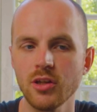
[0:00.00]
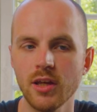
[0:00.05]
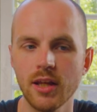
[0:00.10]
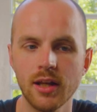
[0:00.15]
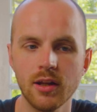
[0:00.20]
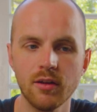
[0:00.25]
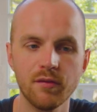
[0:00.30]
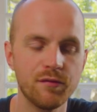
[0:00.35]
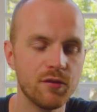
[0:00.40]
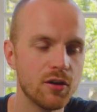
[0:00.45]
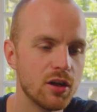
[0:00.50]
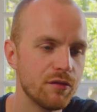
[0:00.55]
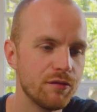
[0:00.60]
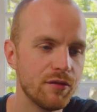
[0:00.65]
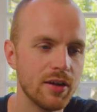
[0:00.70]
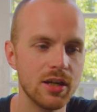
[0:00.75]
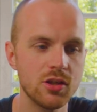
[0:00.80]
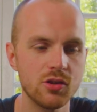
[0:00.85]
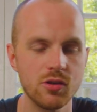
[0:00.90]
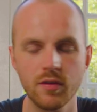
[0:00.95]
And on
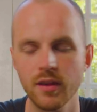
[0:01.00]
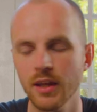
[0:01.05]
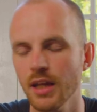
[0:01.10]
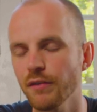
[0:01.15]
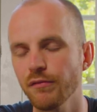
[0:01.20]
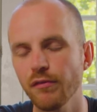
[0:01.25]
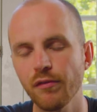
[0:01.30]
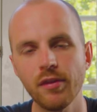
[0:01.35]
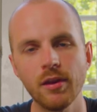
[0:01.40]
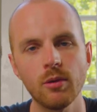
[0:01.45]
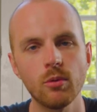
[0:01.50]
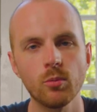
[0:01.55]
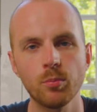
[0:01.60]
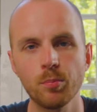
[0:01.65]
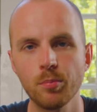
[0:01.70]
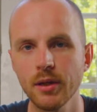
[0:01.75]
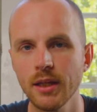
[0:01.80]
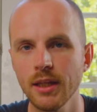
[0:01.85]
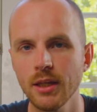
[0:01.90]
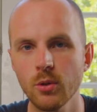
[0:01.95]
Farfetch, I think everything
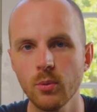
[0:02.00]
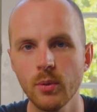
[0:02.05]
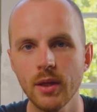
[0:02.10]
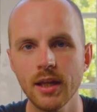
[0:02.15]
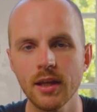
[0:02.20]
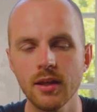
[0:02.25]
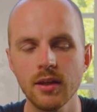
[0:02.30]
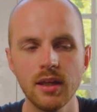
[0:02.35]
went pretty quick.